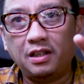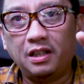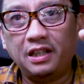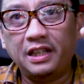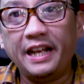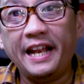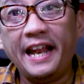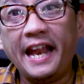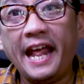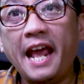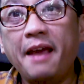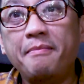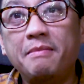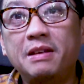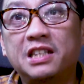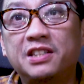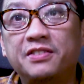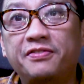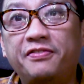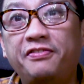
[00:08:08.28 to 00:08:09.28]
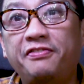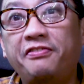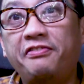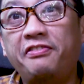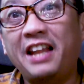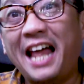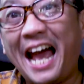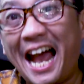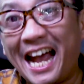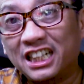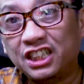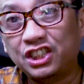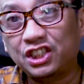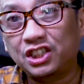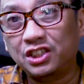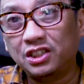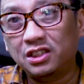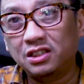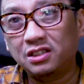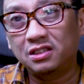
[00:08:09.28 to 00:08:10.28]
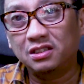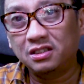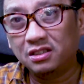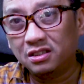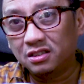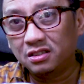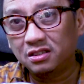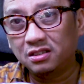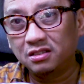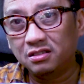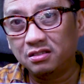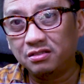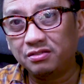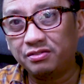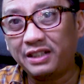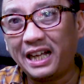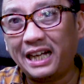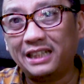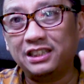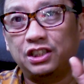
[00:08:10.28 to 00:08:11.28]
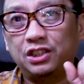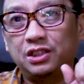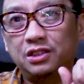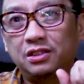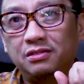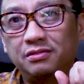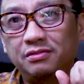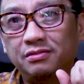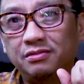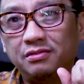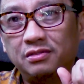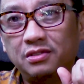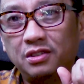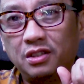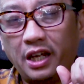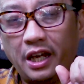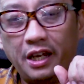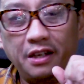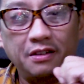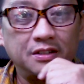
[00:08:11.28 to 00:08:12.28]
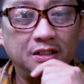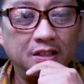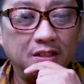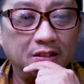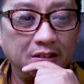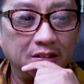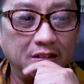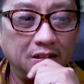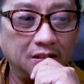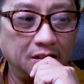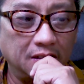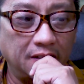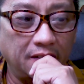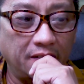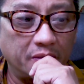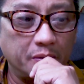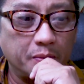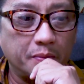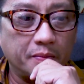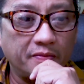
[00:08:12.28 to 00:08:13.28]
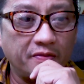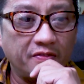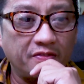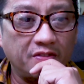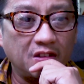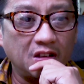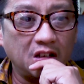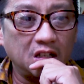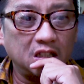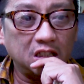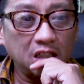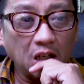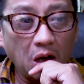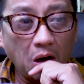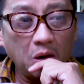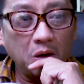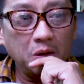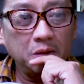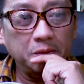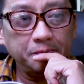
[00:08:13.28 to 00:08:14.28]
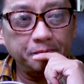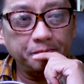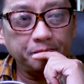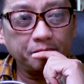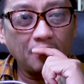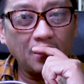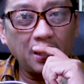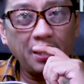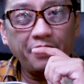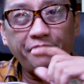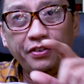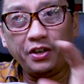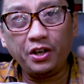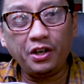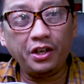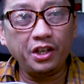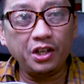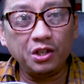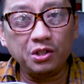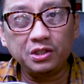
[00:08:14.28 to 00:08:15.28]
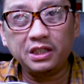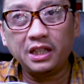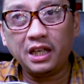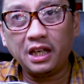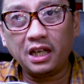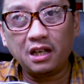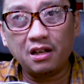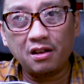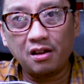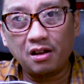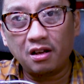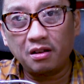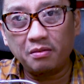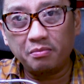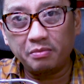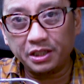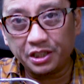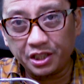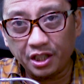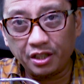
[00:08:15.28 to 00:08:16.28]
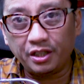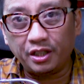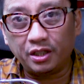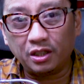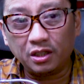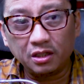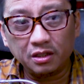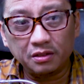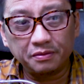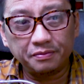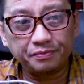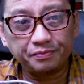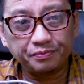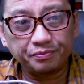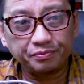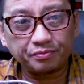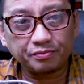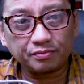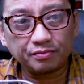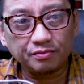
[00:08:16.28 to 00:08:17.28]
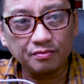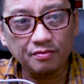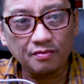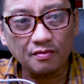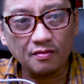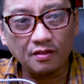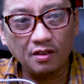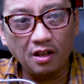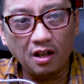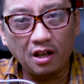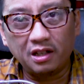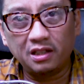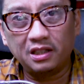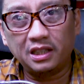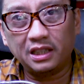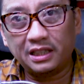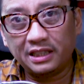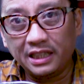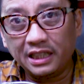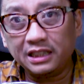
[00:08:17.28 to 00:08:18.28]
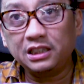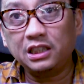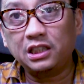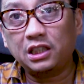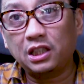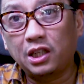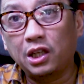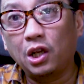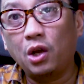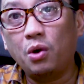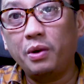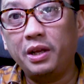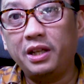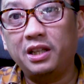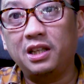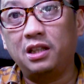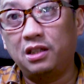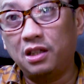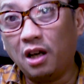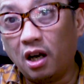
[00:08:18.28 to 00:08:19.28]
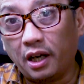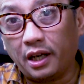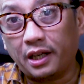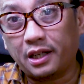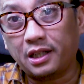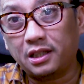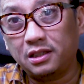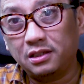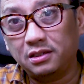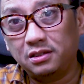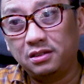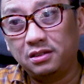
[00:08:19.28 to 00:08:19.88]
The name is flash. Flash. Okay? So, if you're using material that doesn't glow in the dark,